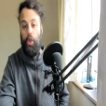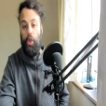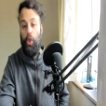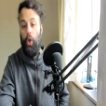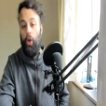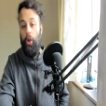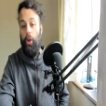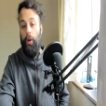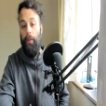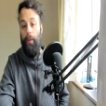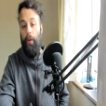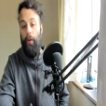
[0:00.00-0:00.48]

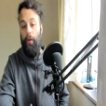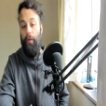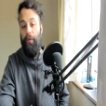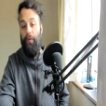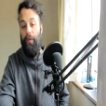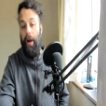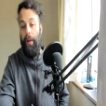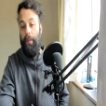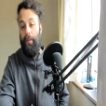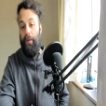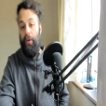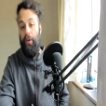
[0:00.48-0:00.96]
soluble
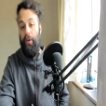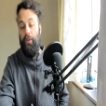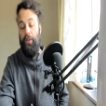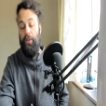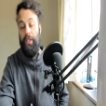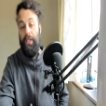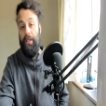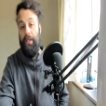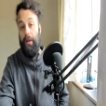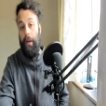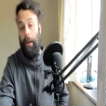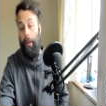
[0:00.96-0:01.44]

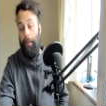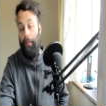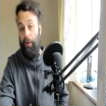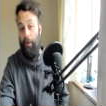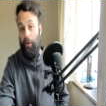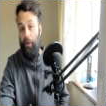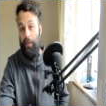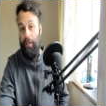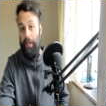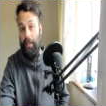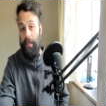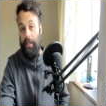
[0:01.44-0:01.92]
fibrogen
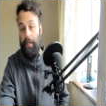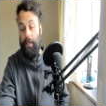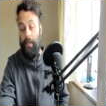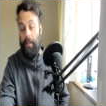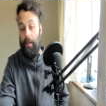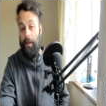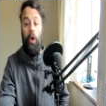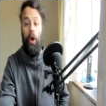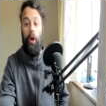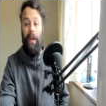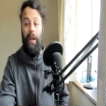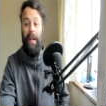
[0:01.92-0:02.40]

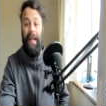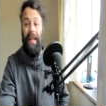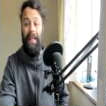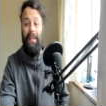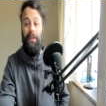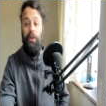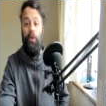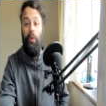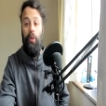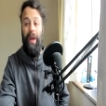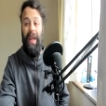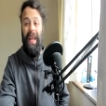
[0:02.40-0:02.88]
proteins turn
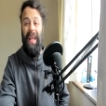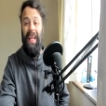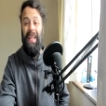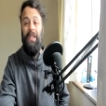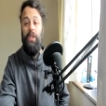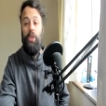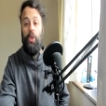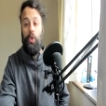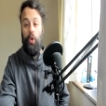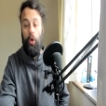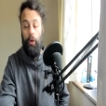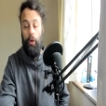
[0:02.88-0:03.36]
into
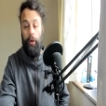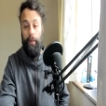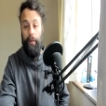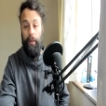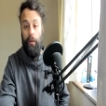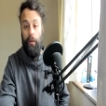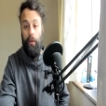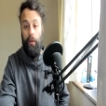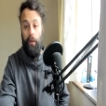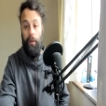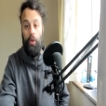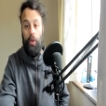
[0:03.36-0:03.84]

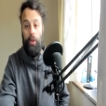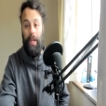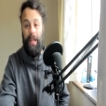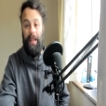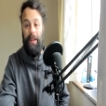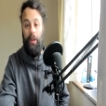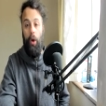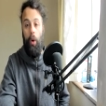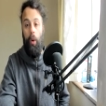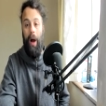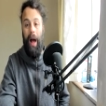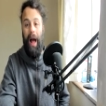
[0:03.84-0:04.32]
insoluble. So they
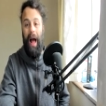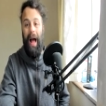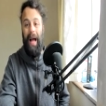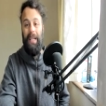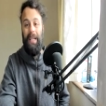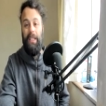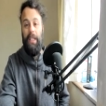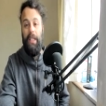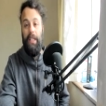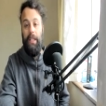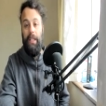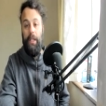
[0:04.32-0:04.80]
don't
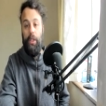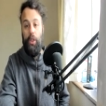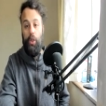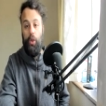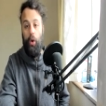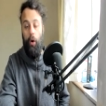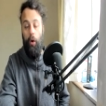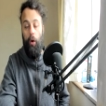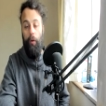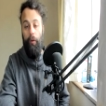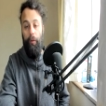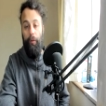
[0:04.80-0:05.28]
actually
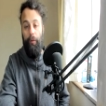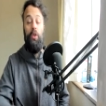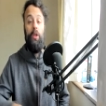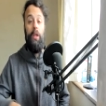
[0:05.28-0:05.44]
dissolve.